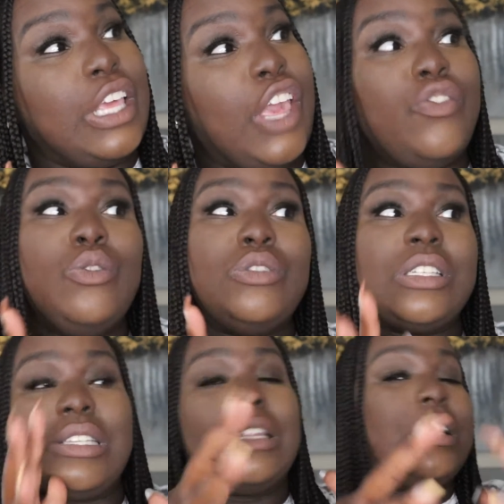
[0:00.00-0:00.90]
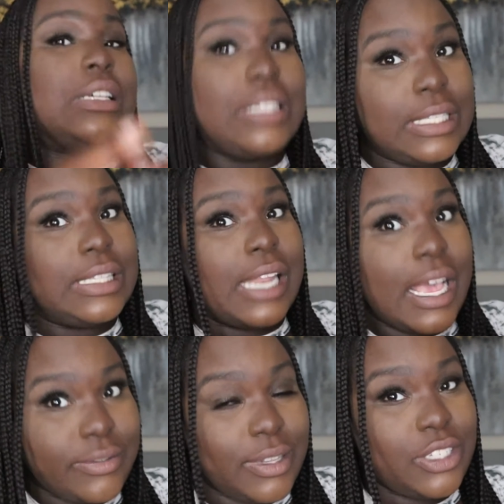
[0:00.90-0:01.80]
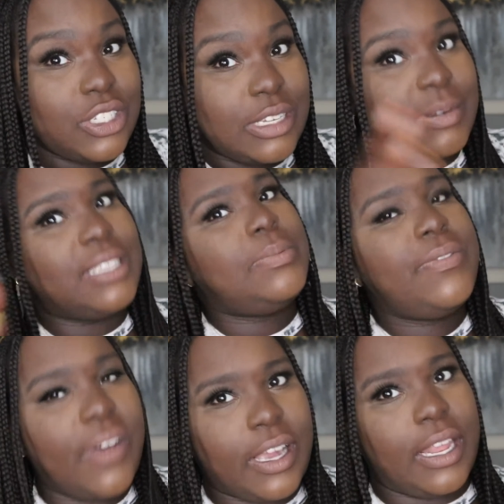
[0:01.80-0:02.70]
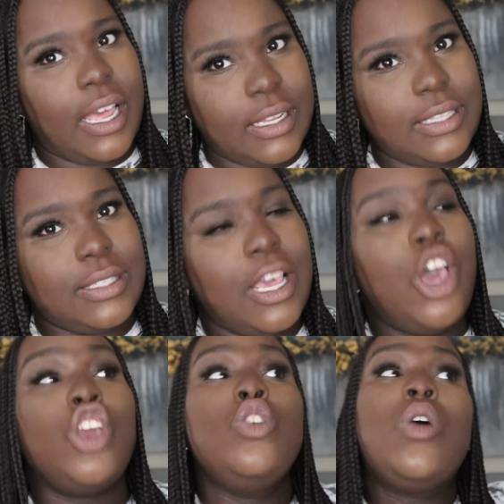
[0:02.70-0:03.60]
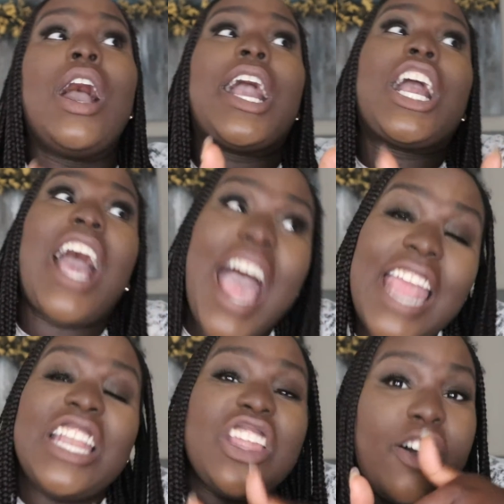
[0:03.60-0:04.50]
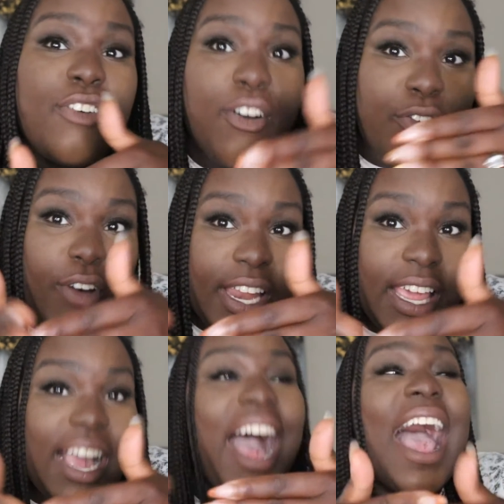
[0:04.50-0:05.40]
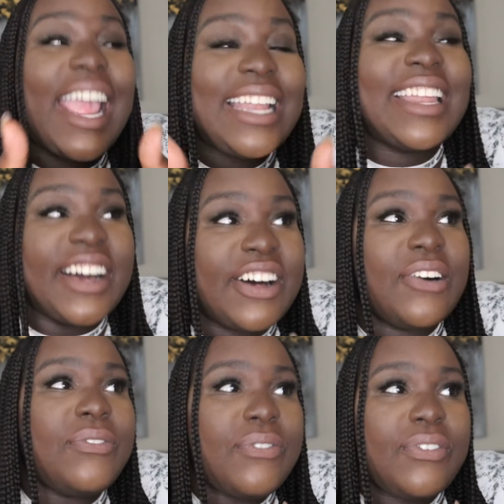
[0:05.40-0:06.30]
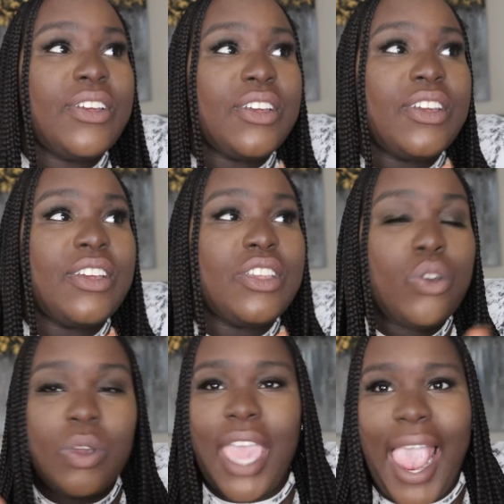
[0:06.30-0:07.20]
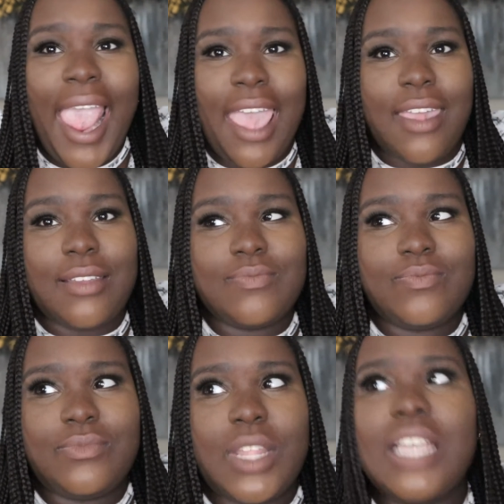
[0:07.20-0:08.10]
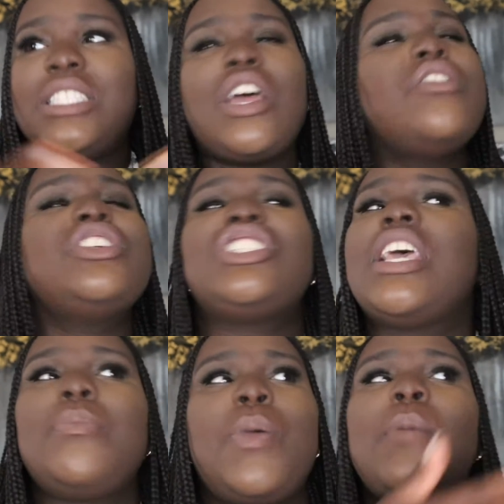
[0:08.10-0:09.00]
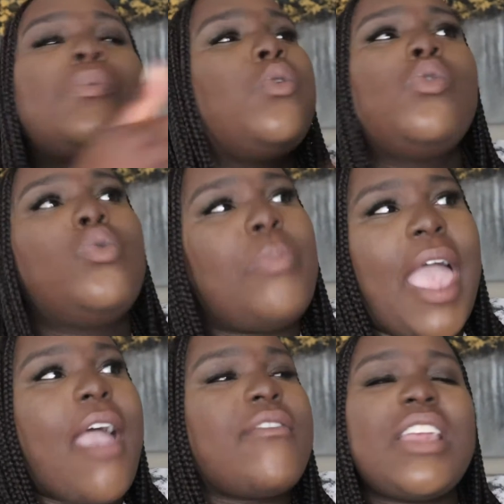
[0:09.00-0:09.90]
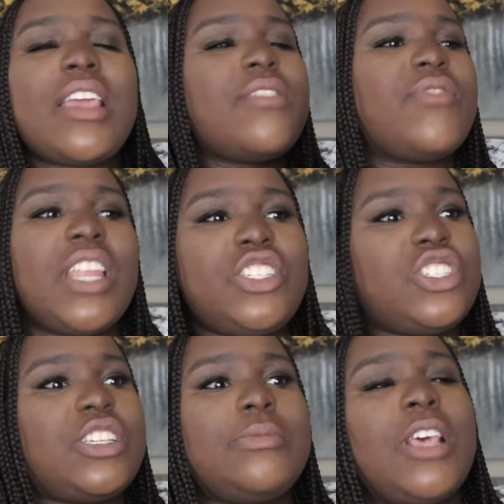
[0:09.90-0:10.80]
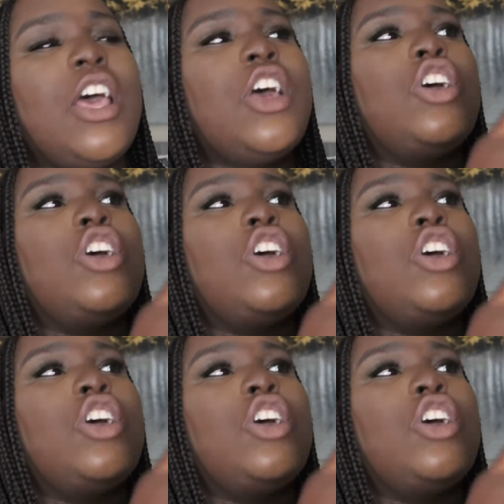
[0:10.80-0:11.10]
If you just in a consistent-ass relationship. Let's be fucking honest. You could kind of avoid it. Kind of. You can. It's certain shit people who marry and in relationships